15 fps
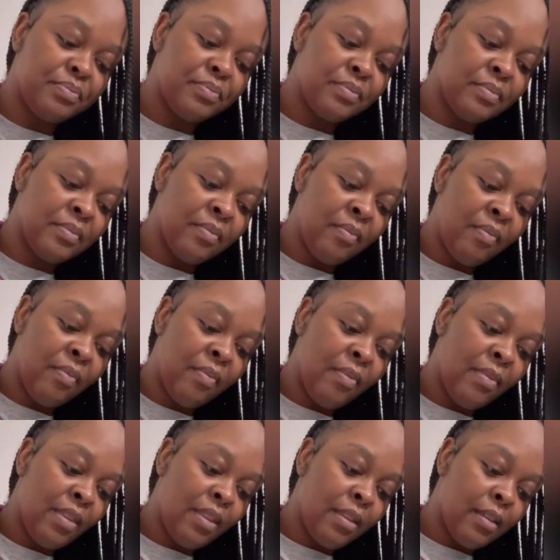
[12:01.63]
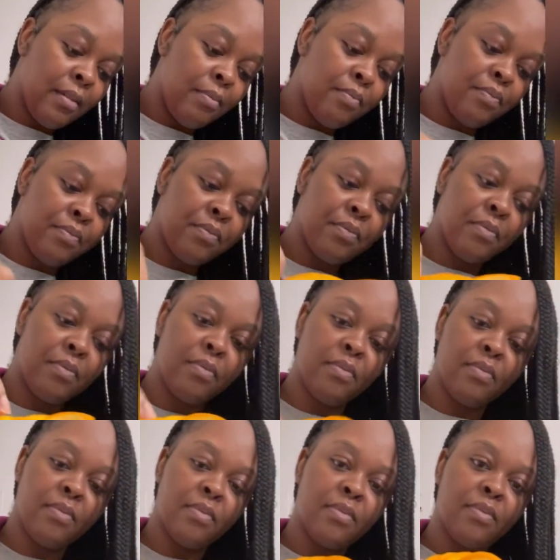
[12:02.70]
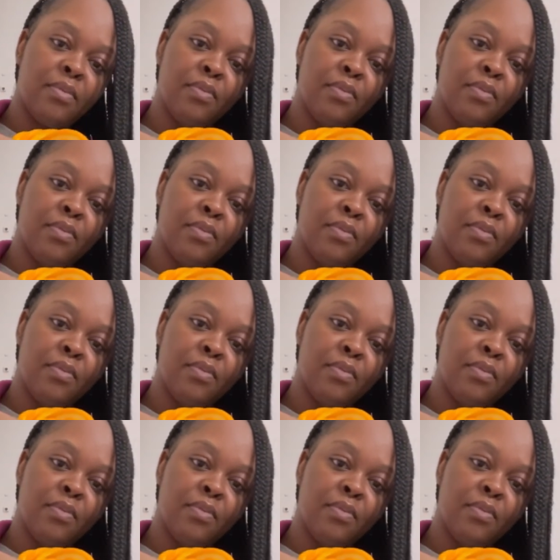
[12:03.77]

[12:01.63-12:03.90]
No one is speaking in this clip.